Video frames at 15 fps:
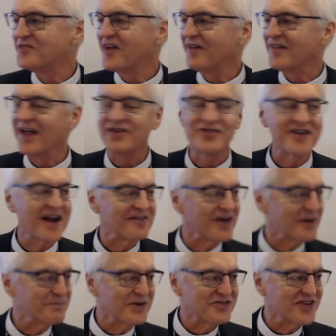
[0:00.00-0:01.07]
Sound like
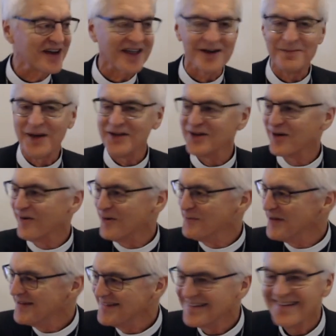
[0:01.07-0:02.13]
Shadrach, Meshach, and Abednego a
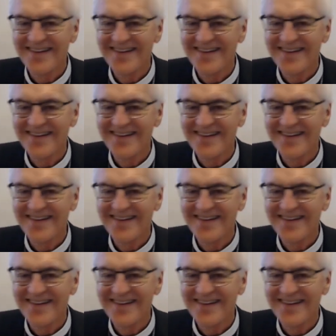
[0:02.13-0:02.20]
bit?